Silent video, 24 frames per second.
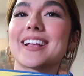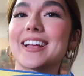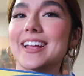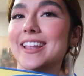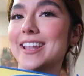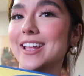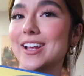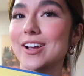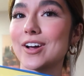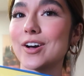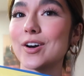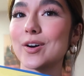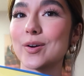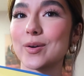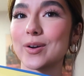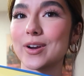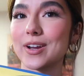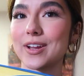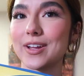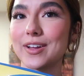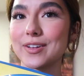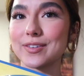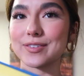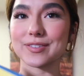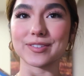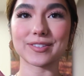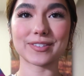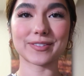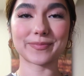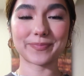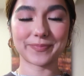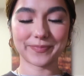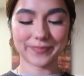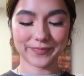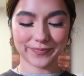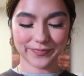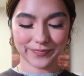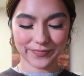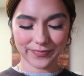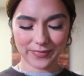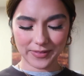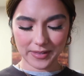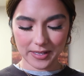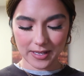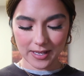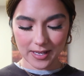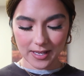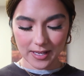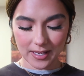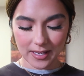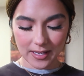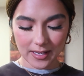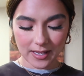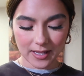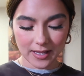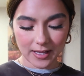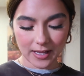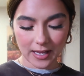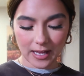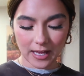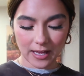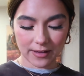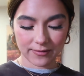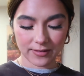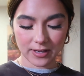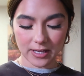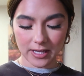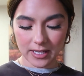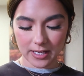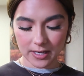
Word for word: And I got Oreos. Haven't